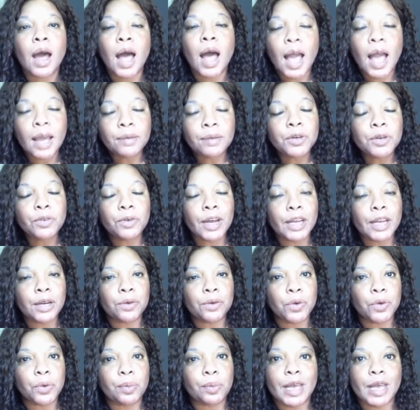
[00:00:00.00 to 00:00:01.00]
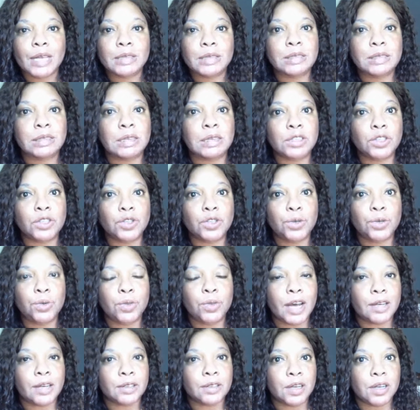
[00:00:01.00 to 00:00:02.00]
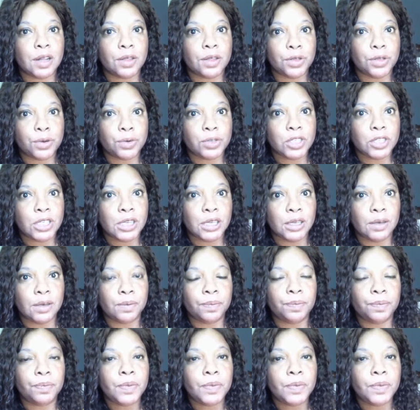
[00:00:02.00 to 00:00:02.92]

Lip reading: I've been writing romance since 2013.